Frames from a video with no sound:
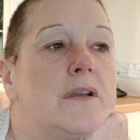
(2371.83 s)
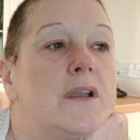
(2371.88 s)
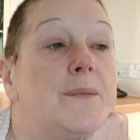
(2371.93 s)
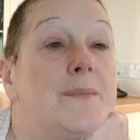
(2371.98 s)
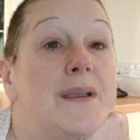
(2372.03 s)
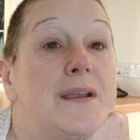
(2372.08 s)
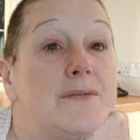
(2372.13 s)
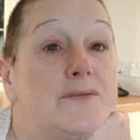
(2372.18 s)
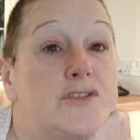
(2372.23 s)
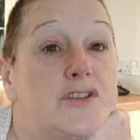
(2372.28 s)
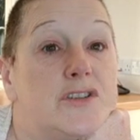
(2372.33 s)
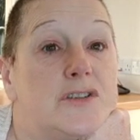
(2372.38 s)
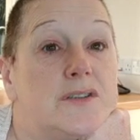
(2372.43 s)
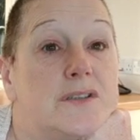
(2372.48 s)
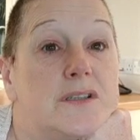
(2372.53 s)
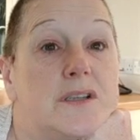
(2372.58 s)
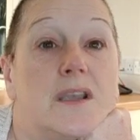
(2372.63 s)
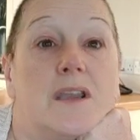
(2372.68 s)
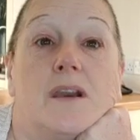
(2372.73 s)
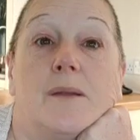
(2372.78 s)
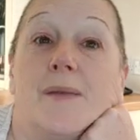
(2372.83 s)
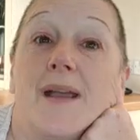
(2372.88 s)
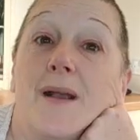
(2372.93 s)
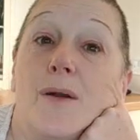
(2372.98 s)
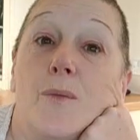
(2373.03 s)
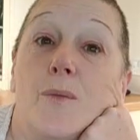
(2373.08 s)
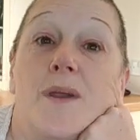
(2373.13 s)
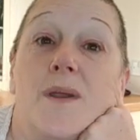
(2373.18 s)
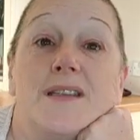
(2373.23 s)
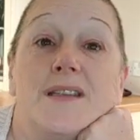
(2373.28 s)
I'm out on Tuesday and I'm
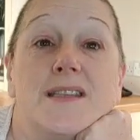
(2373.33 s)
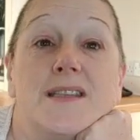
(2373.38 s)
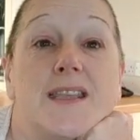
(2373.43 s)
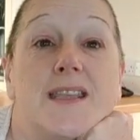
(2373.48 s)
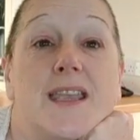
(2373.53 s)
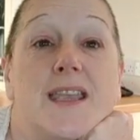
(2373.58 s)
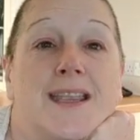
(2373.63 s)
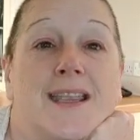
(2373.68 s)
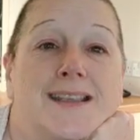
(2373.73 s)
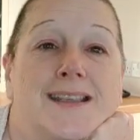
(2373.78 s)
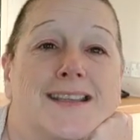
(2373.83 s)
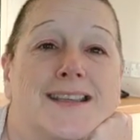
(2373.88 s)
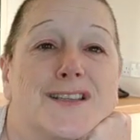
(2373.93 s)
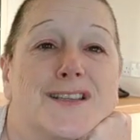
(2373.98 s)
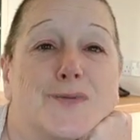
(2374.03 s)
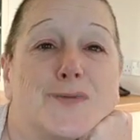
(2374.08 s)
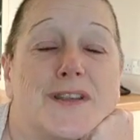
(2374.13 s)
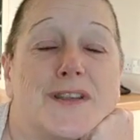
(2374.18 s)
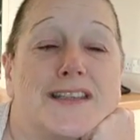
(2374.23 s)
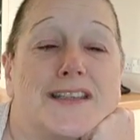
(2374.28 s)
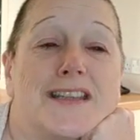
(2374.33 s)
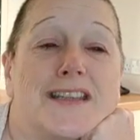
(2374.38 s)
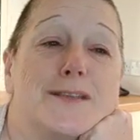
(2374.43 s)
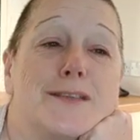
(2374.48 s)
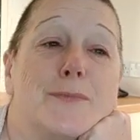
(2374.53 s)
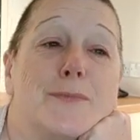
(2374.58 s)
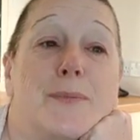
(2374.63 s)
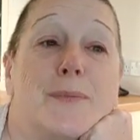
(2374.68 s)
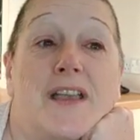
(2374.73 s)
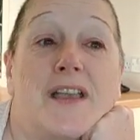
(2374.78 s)
out on Wednesday because
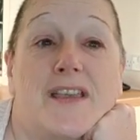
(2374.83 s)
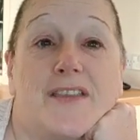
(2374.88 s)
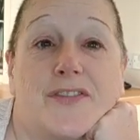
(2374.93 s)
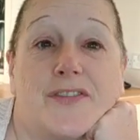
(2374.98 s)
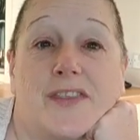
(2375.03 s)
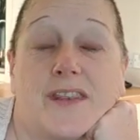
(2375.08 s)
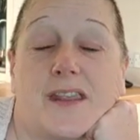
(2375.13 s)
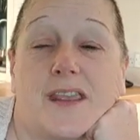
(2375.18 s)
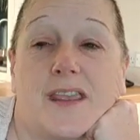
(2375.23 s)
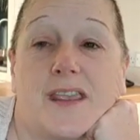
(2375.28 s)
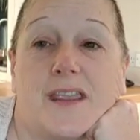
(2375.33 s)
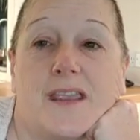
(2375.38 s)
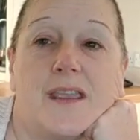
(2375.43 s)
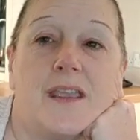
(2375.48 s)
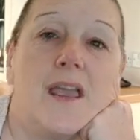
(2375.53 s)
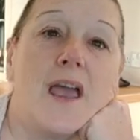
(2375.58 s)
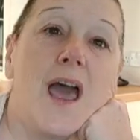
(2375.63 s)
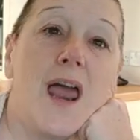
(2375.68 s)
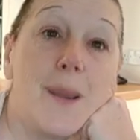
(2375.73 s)
Wednesday's my birthday.